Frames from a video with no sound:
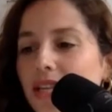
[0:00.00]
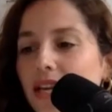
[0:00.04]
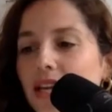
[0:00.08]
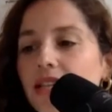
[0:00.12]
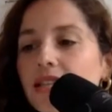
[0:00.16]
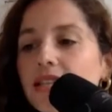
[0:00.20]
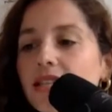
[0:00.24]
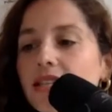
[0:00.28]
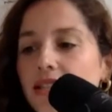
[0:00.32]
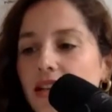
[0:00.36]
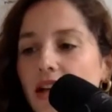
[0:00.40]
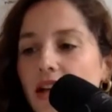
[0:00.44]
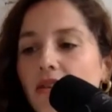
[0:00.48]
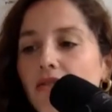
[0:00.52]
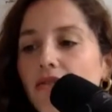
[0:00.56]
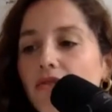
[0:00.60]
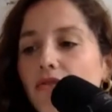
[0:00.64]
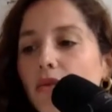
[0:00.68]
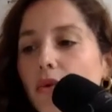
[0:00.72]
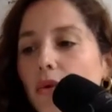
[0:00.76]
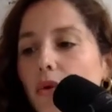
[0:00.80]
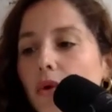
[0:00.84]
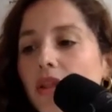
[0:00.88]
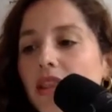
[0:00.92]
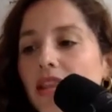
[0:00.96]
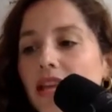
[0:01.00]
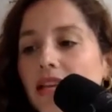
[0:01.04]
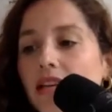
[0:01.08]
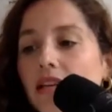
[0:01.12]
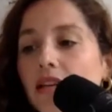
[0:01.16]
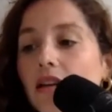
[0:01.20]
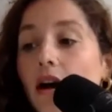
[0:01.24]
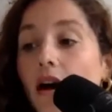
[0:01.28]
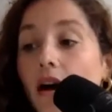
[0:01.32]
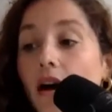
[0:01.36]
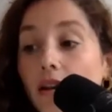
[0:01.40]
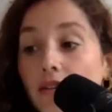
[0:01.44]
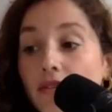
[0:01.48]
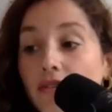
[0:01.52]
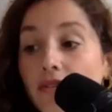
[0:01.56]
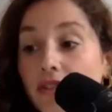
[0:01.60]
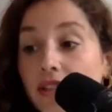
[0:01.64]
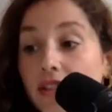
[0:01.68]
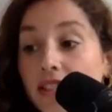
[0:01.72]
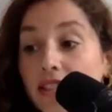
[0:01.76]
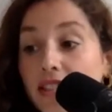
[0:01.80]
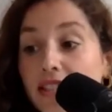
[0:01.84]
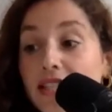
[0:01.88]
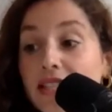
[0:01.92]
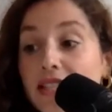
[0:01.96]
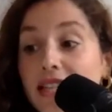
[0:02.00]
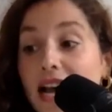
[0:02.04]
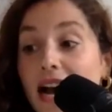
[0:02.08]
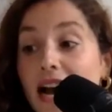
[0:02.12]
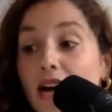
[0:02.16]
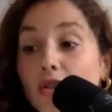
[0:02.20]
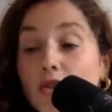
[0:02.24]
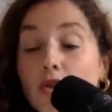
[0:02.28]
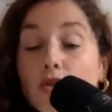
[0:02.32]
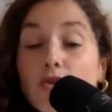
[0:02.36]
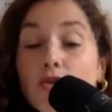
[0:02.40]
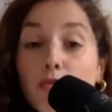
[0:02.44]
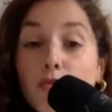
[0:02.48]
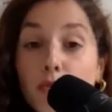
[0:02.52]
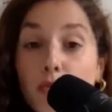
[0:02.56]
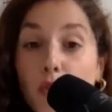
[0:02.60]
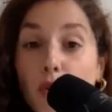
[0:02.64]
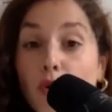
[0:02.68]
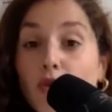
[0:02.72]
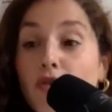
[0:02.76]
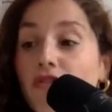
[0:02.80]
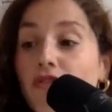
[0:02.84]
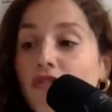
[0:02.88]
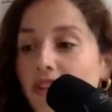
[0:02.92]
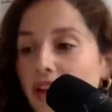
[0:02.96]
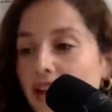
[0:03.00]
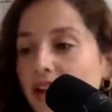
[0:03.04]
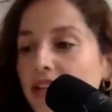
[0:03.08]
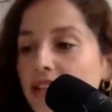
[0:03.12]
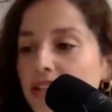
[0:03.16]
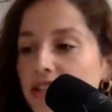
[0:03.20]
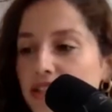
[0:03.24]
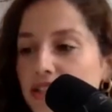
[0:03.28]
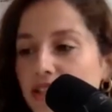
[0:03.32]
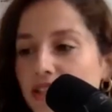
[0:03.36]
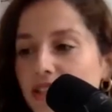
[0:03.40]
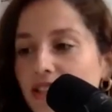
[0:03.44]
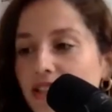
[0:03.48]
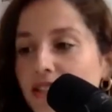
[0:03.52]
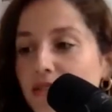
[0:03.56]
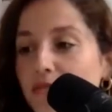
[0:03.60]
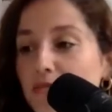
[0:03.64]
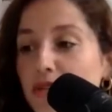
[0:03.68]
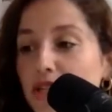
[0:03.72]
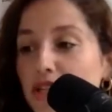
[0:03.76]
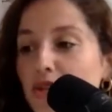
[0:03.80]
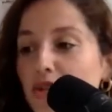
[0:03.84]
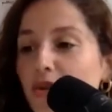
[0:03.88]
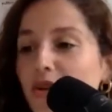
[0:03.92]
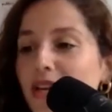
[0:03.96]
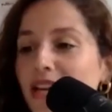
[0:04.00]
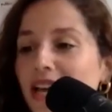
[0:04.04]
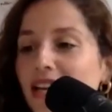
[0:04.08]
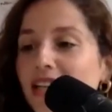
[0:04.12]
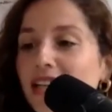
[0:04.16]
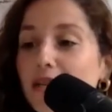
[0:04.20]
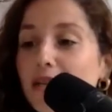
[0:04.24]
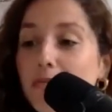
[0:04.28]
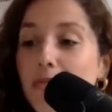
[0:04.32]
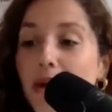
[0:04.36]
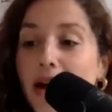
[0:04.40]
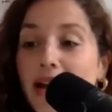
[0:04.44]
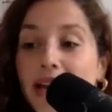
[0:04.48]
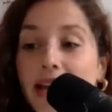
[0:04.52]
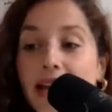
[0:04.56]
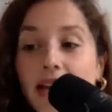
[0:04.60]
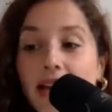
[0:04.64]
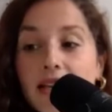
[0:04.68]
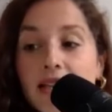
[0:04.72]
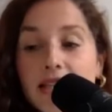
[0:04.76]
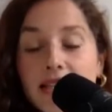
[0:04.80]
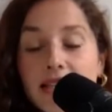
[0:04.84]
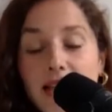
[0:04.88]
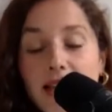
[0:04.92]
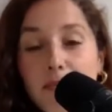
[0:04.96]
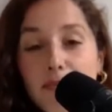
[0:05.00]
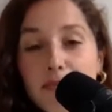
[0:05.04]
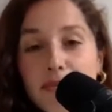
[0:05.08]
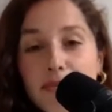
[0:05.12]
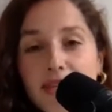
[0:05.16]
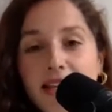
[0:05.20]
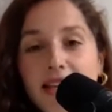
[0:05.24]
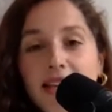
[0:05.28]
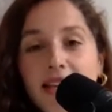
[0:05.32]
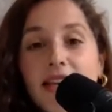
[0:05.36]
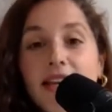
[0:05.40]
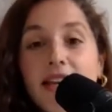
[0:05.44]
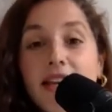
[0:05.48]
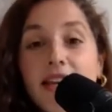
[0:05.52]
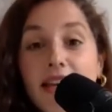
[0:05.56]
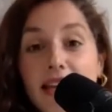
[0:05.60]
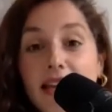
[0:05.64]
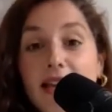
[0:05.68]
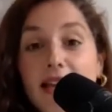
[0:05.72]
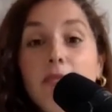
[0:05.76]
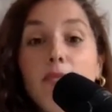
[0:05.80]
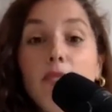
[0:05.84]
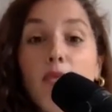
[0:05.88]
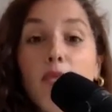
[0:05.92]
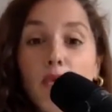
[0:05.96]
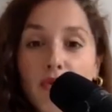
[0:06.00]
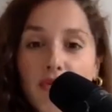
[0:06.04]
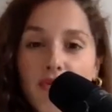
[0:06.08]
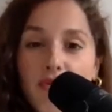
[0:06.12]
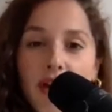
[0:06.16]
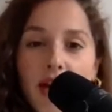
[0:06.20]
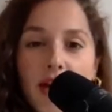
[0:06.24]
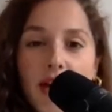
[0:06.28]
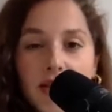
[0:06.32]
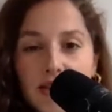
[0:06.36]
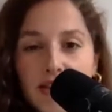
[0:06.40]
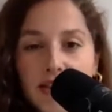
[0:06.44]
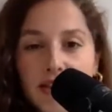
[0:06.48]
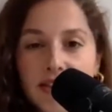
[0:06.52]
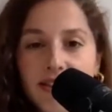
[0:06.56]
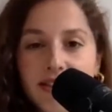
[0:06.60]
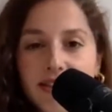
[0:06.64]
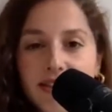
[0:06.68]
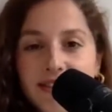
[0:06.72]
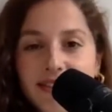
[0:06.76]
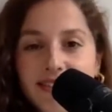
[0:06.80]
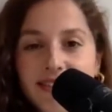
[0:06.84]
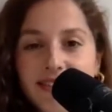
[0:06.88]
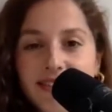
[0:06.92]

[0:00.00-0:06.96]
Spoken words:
get self-worth and confidence out of perfection, but you get it by accepting imperfection.